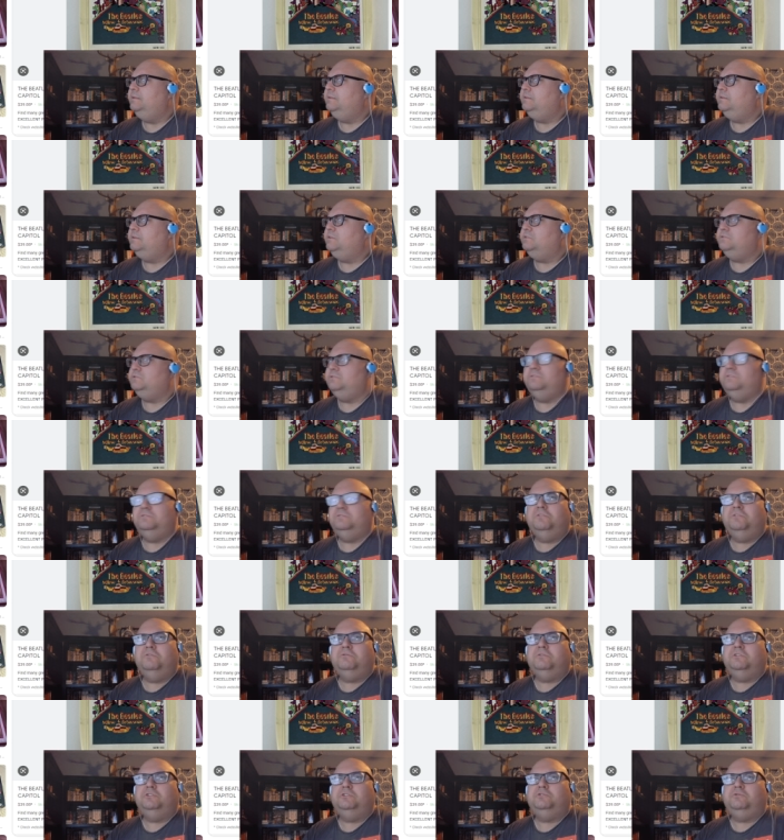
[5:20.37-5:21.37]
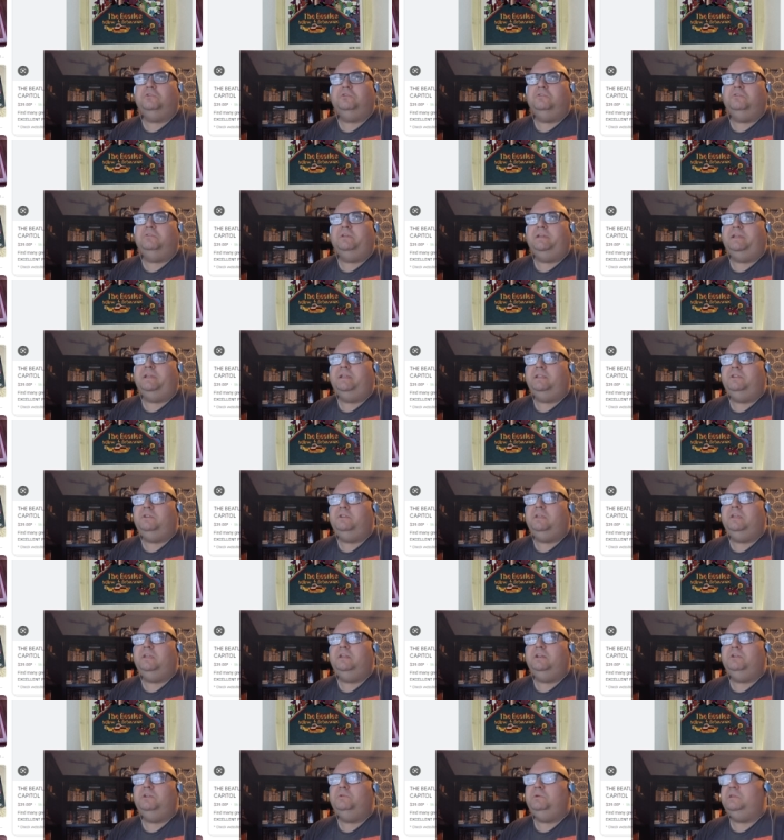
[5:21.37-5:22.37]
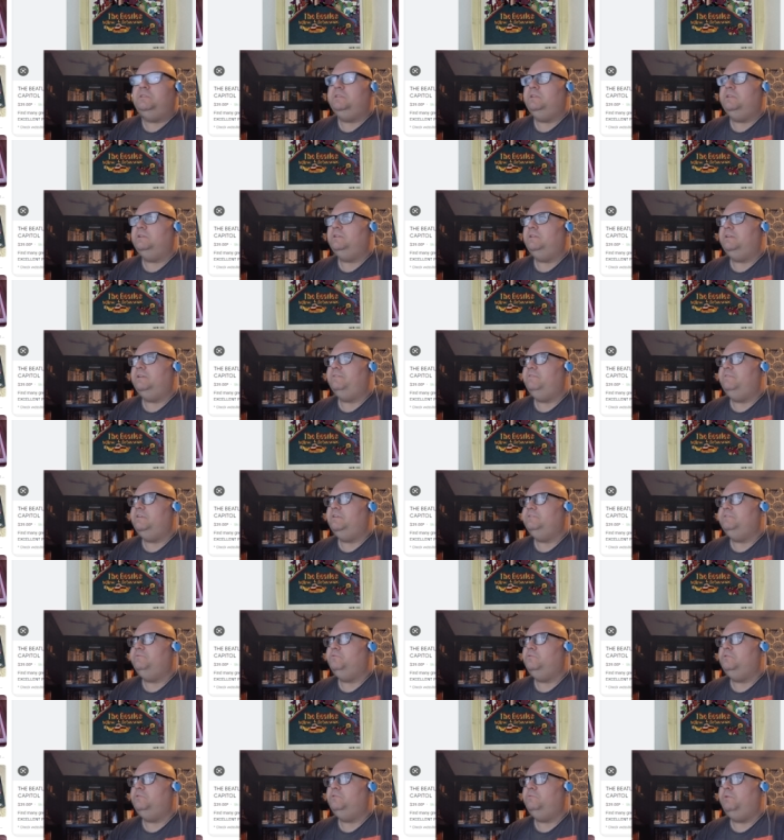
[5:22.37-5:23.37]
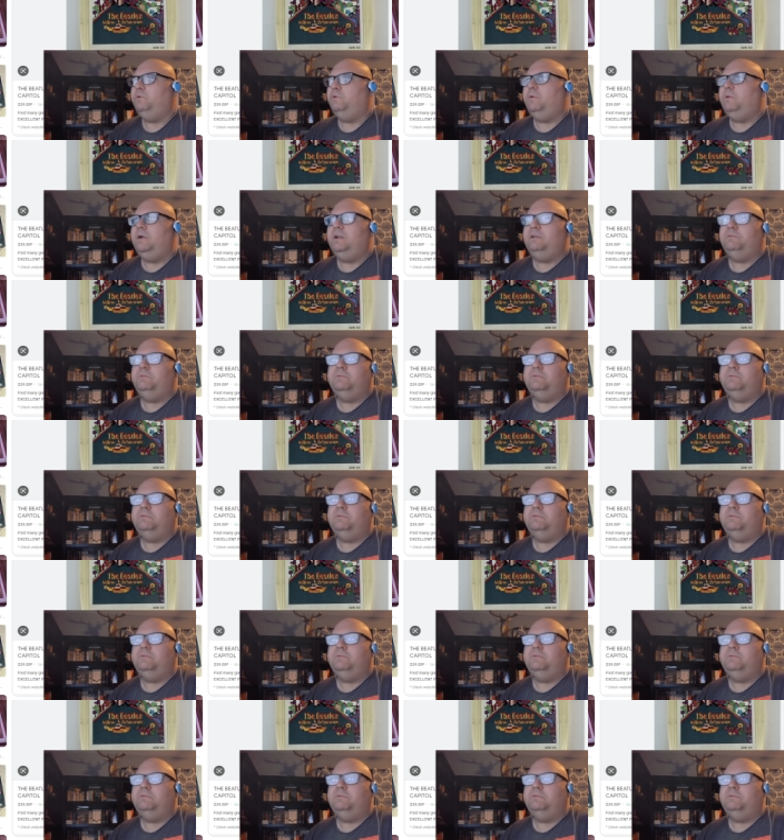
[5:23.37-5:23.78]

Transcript: Because there's no controlling it. You can't do anything like fast forward and rewinding